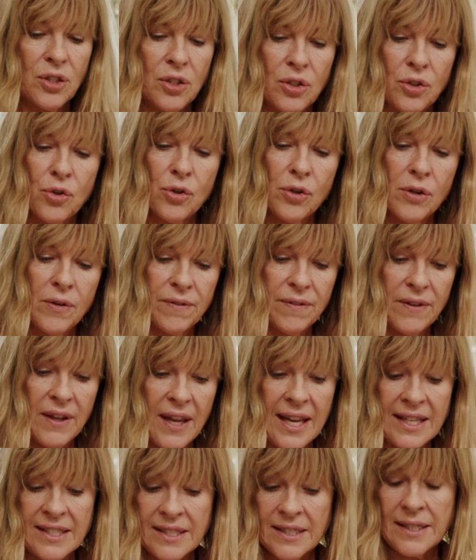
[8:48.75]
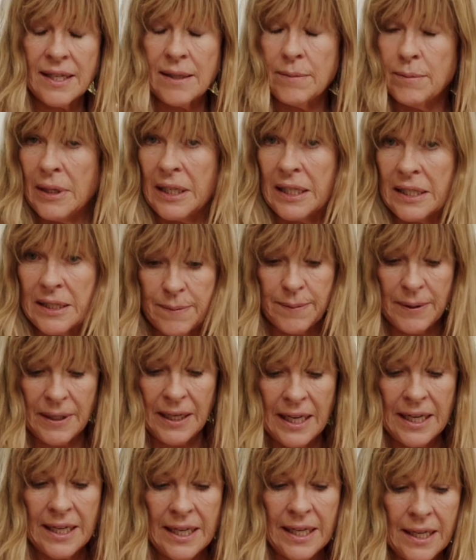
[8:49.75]
going to cook it for 8 to 10 minutes, but
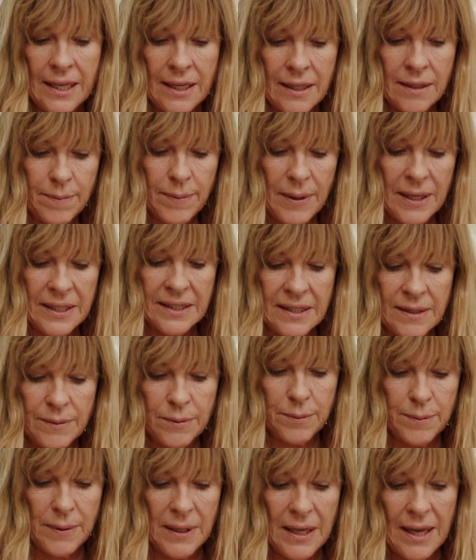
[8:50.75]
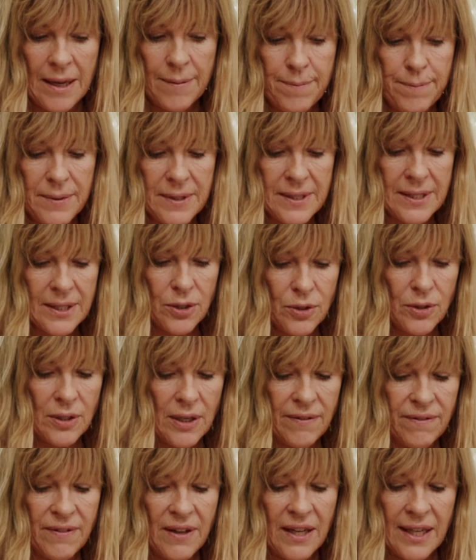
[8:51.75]
any kind of pasta would be
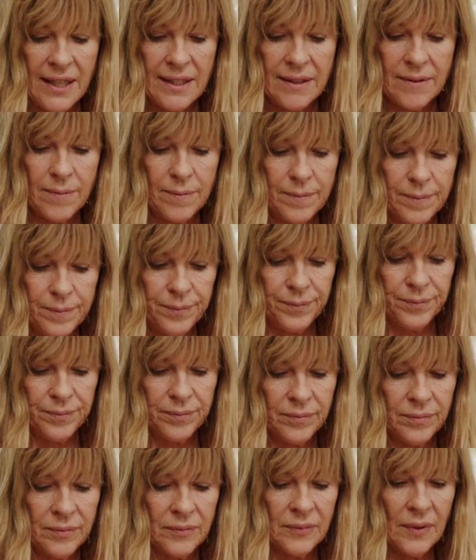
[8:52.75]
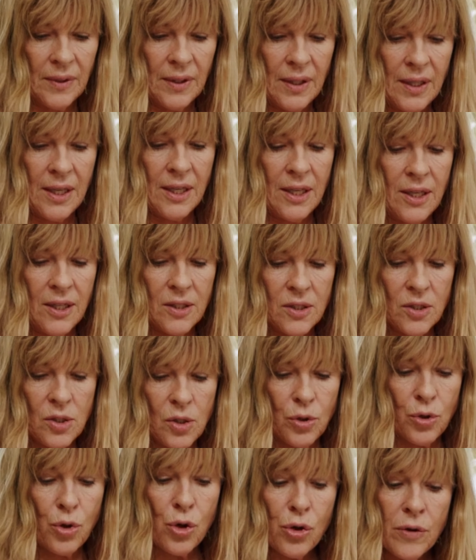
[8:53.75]
absolutely fine.
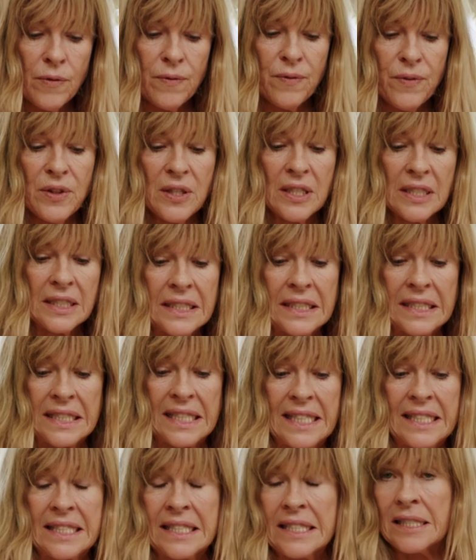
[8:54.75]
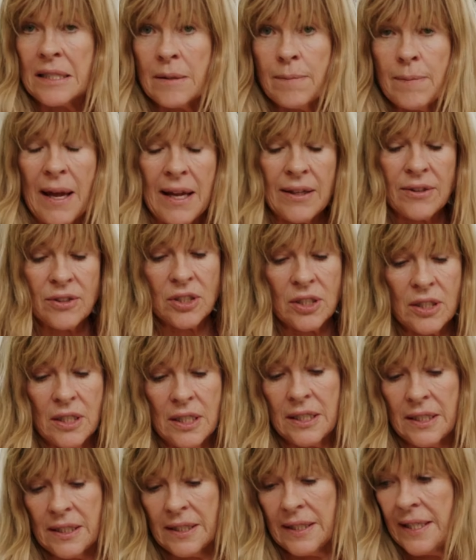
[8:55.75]
So cook it for the least amount
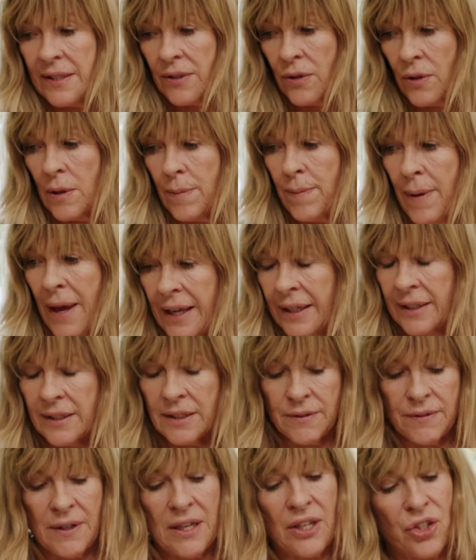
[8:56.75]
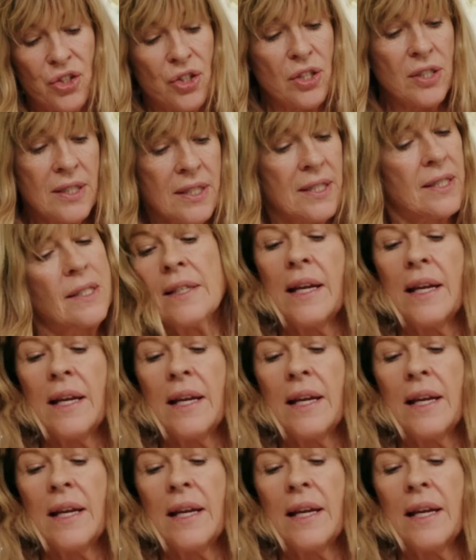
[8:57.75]
that it says on the packet directions,